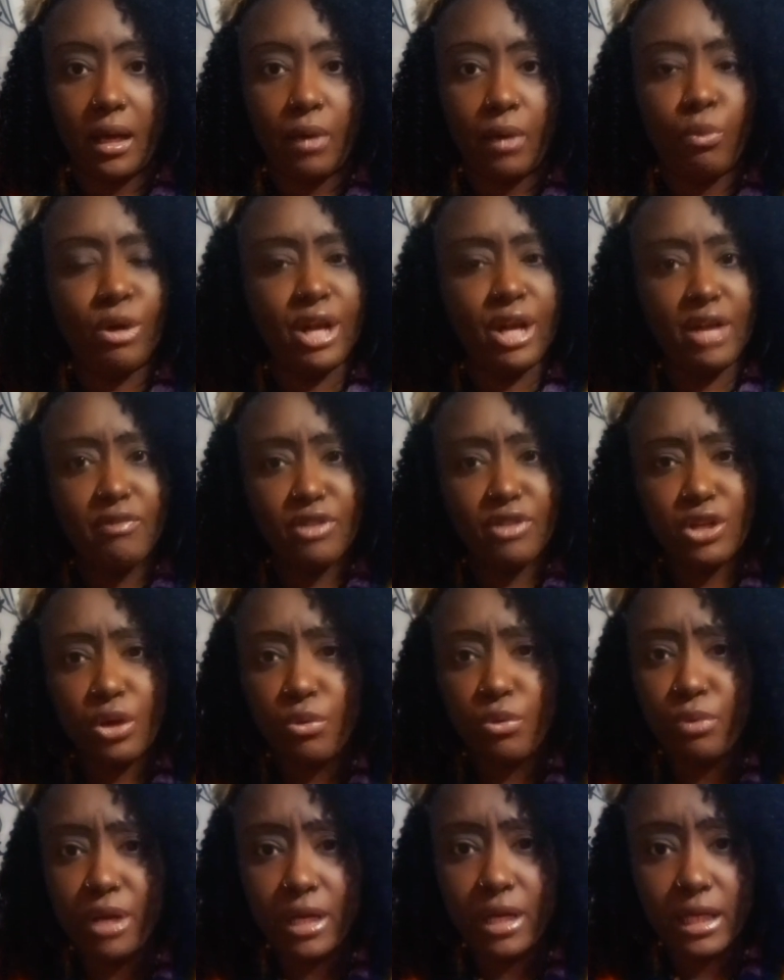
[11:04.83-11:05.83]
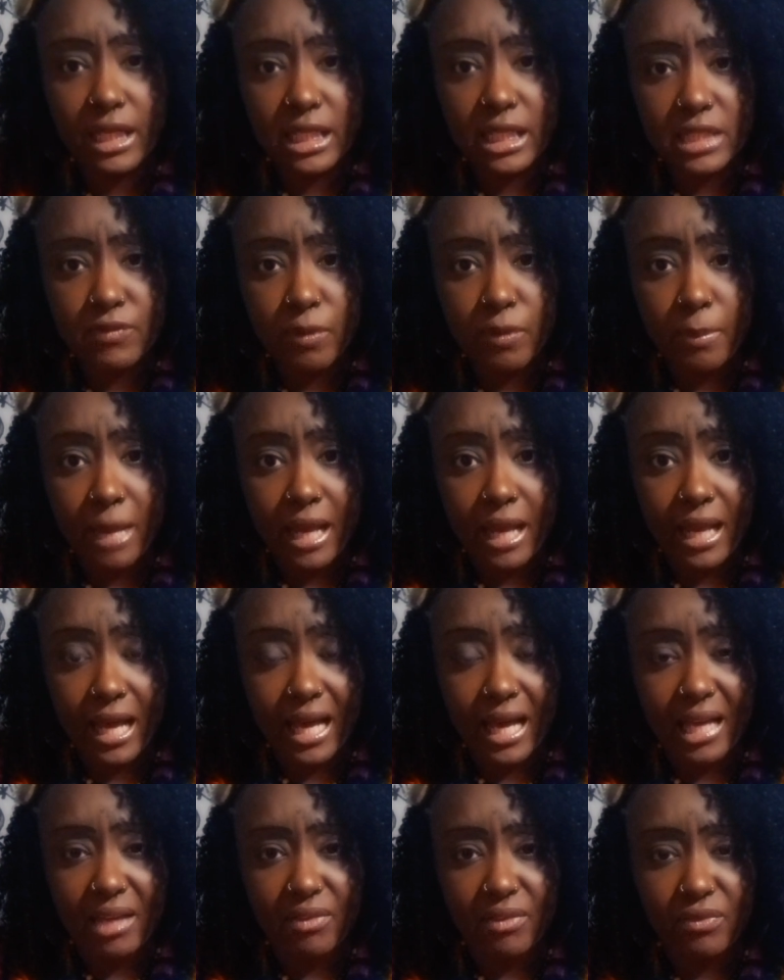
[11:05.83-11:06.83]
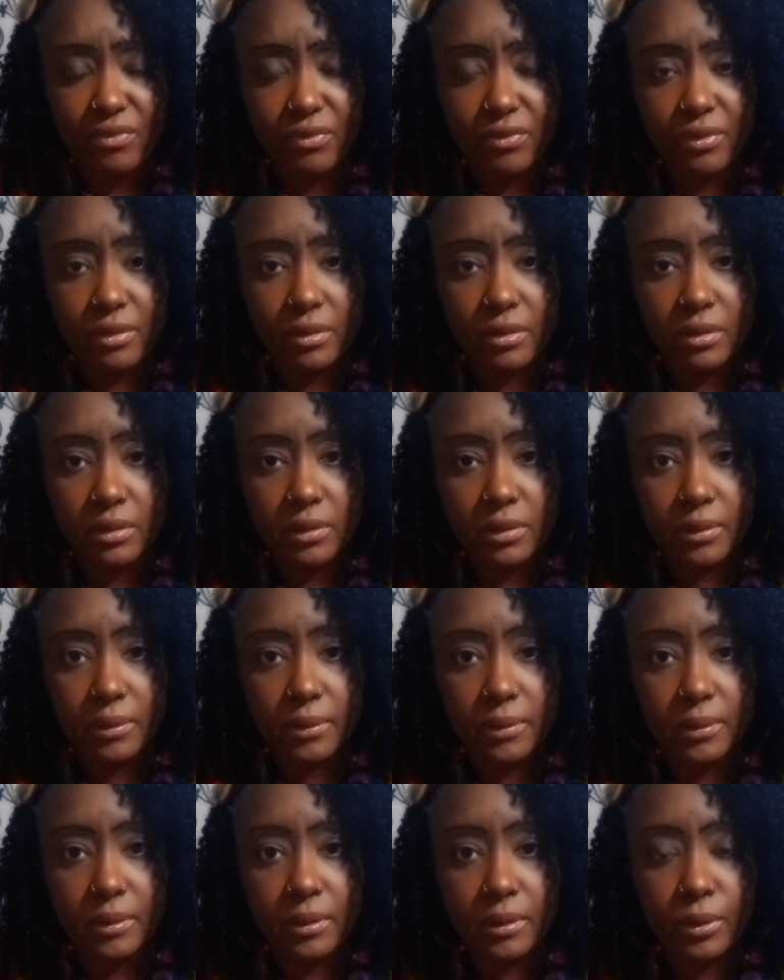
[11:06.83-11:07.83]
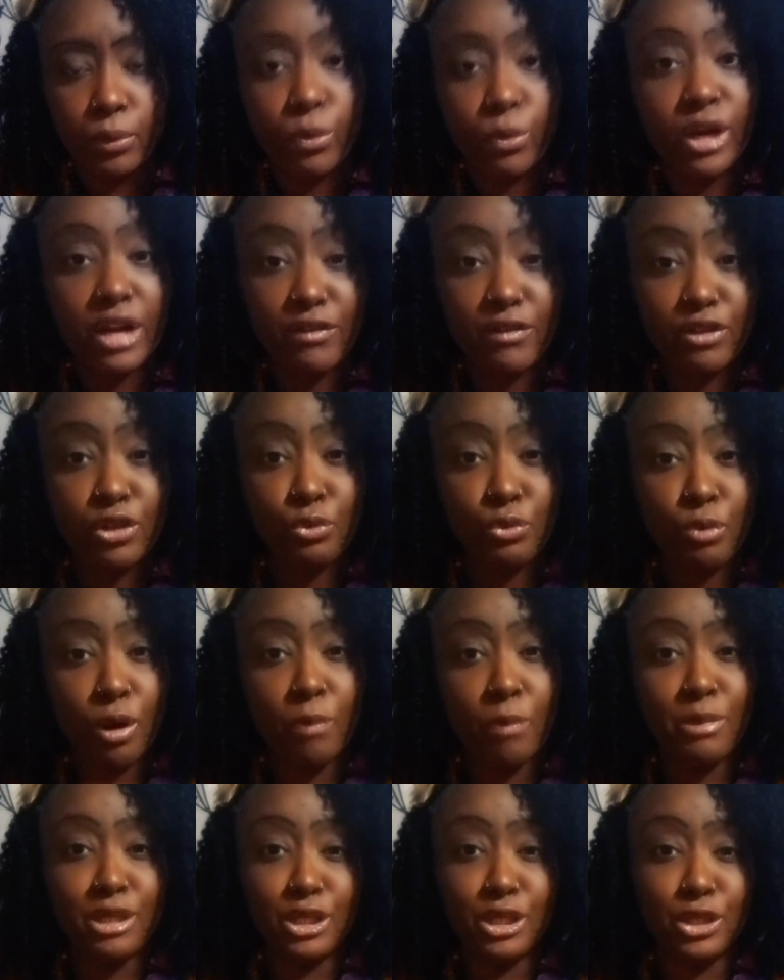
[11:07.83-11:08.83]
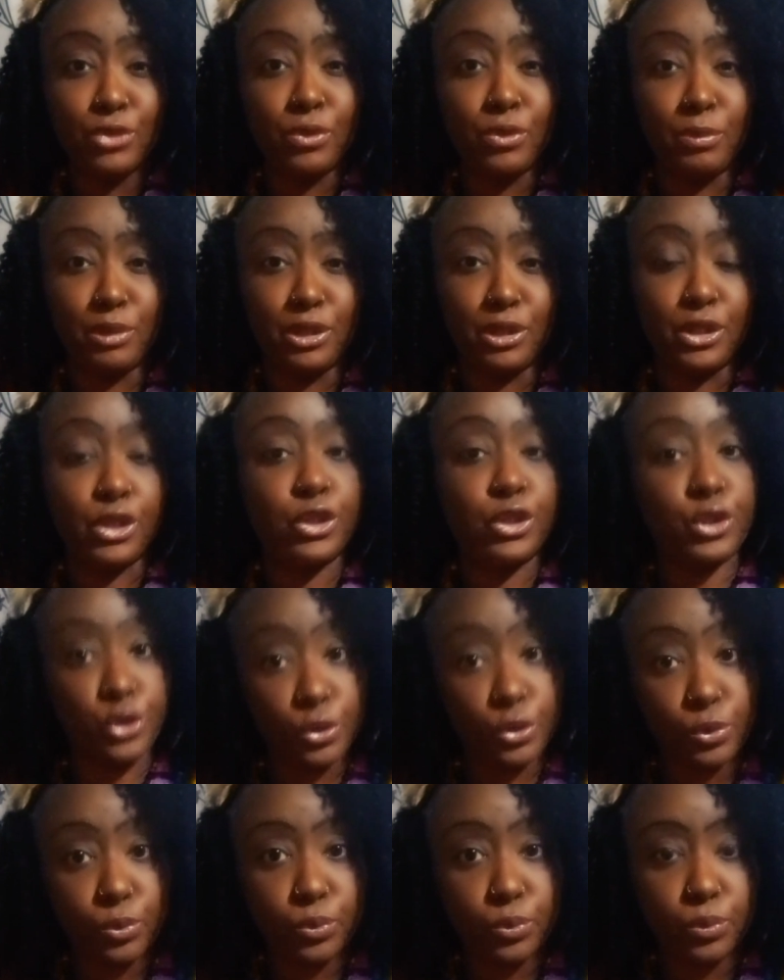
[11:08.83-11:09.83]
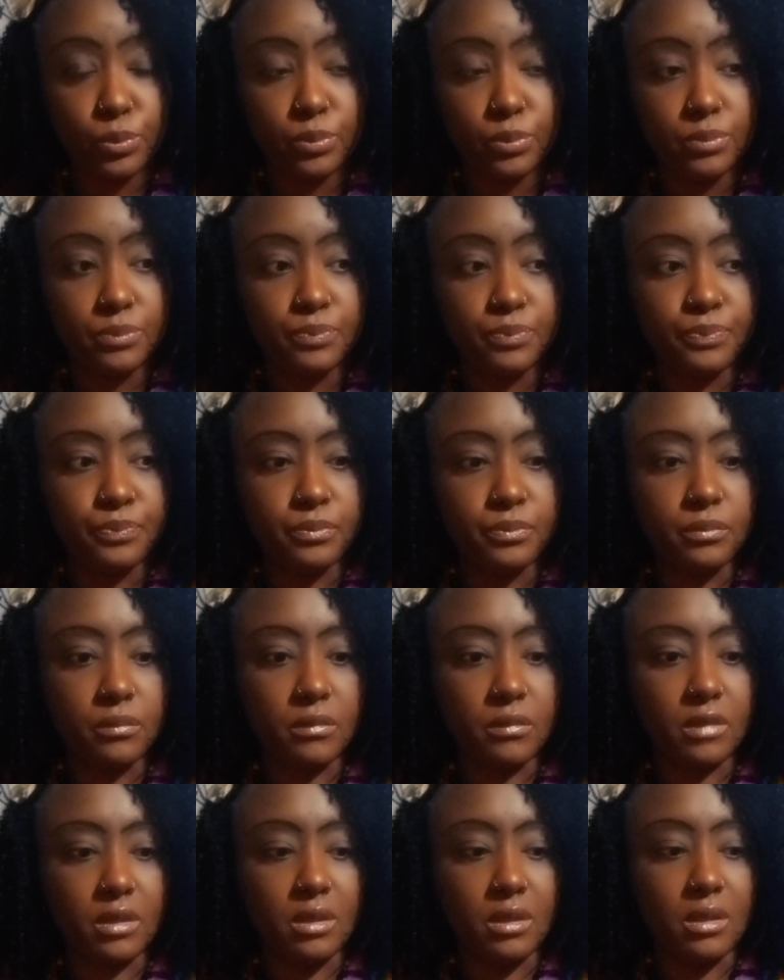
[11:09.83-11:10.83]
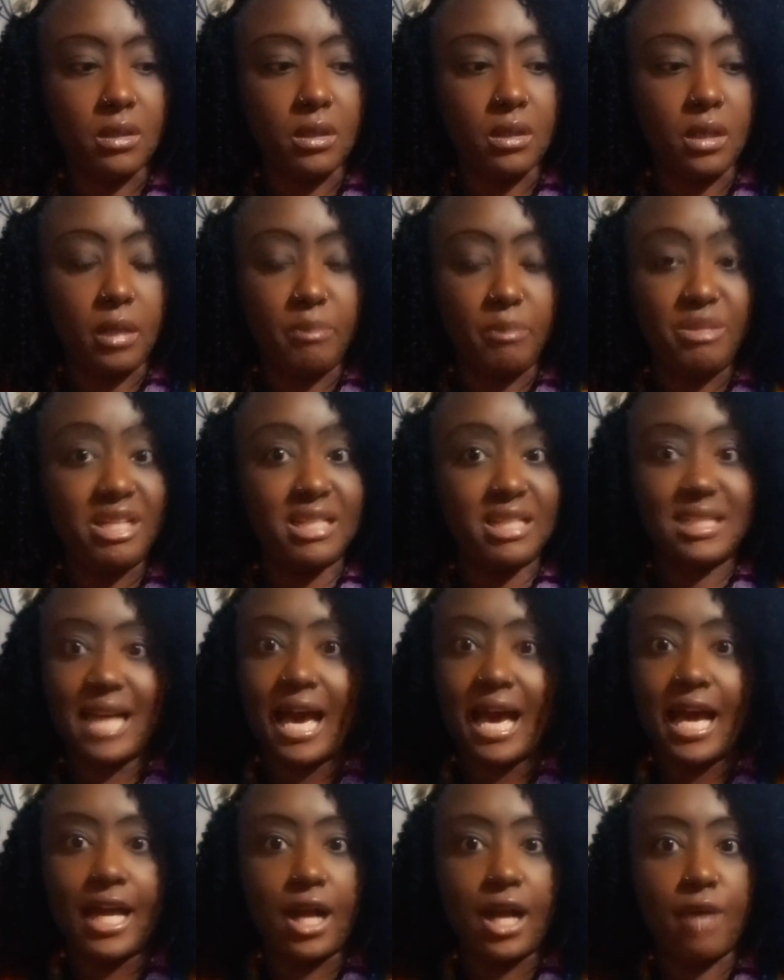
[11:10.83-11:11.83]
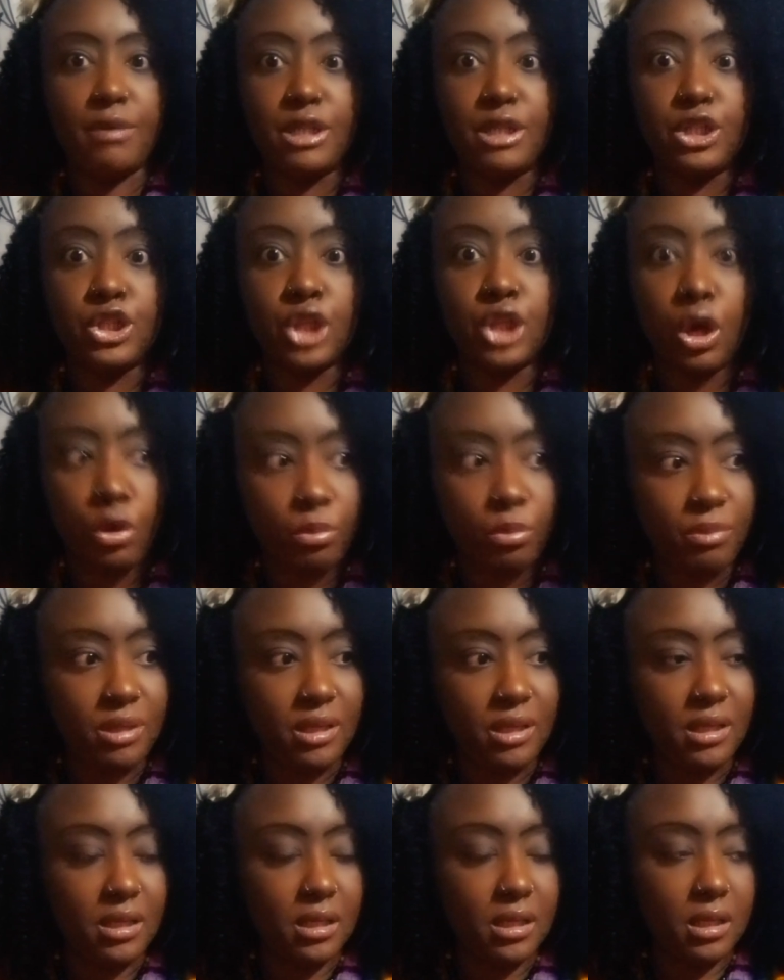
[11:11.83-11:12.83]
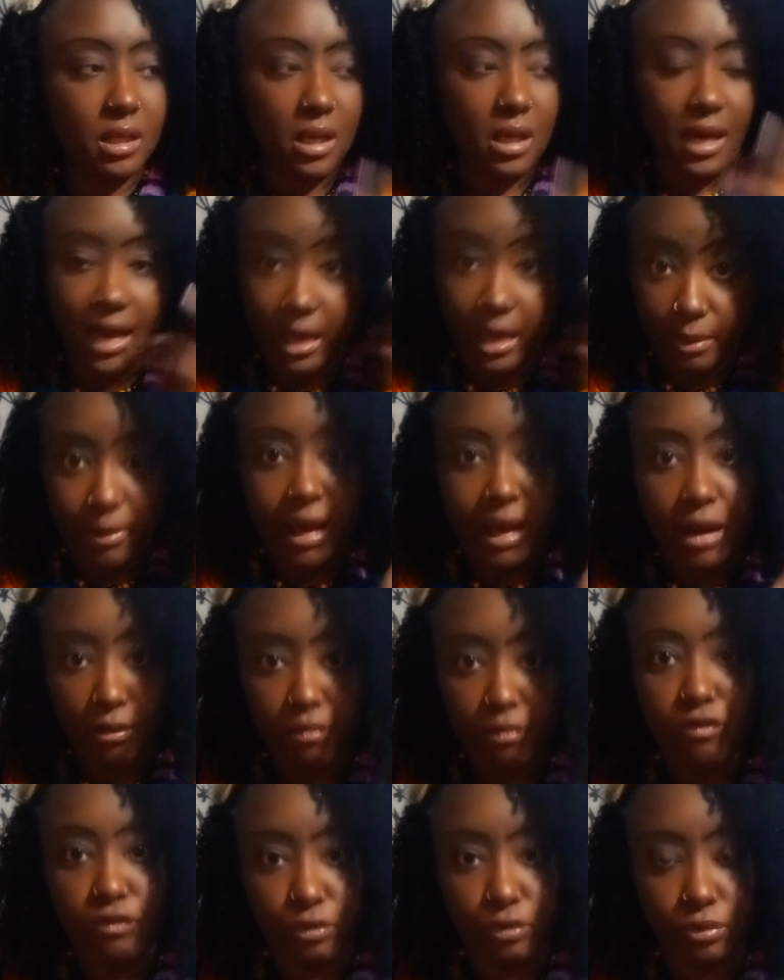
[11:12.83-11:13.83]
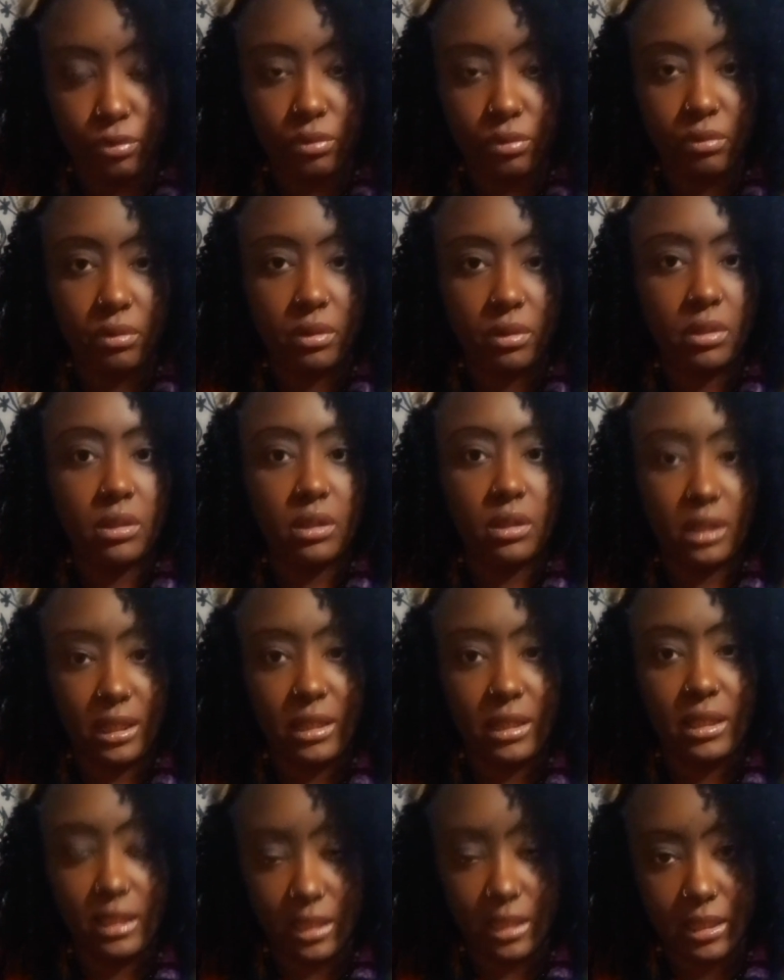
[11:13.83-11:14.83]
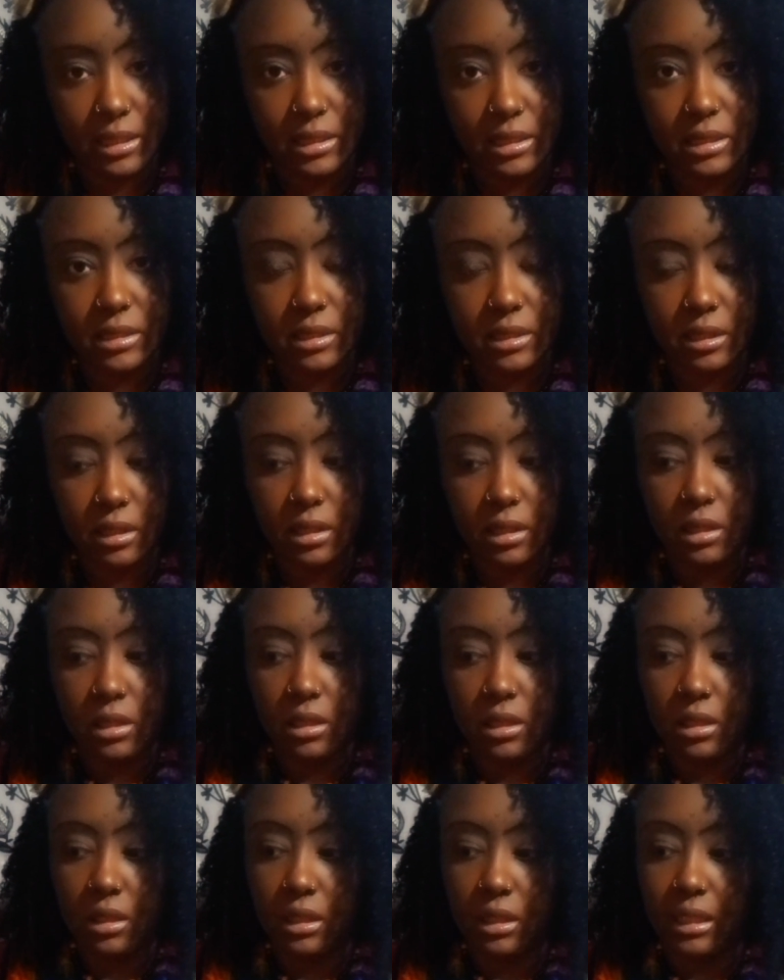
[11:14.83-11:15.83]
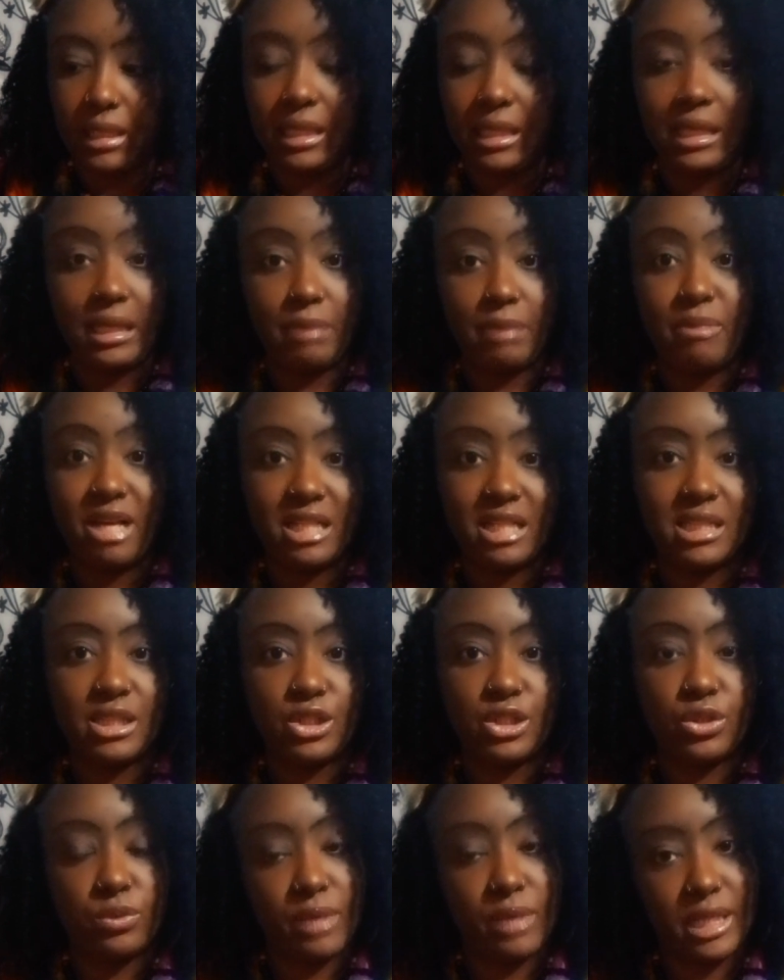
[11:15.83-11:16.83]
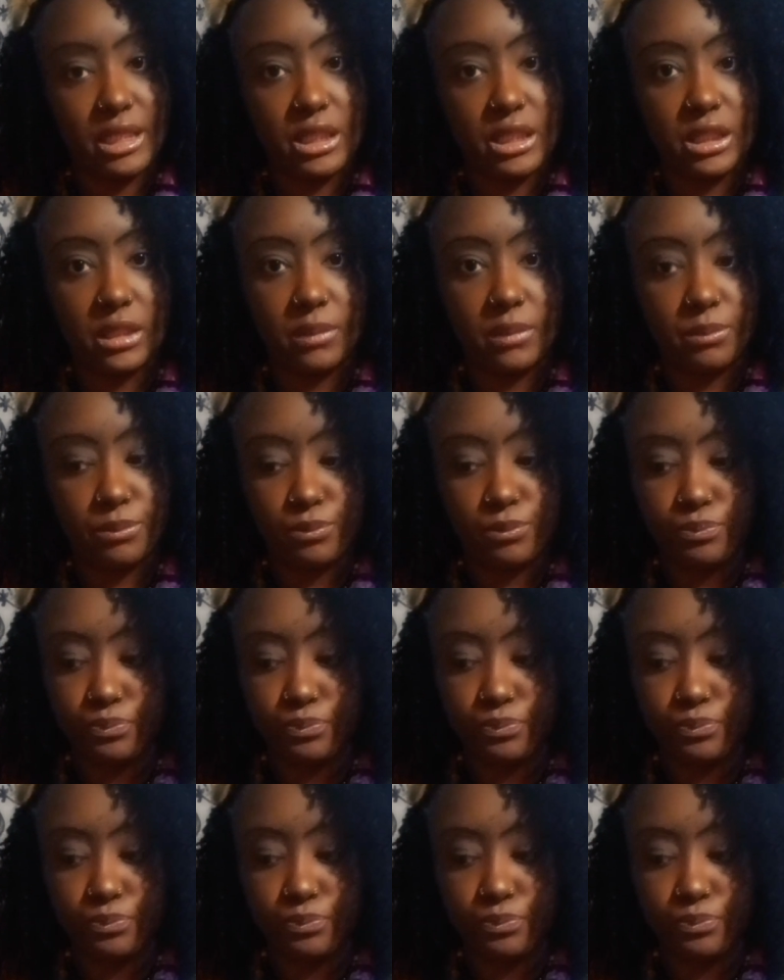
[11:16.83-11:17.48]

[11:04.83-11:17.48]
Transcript: whatever your will is for my life, whatever you want me to do, I'm going to do. Because God had already shown me how powerful He is in my situation.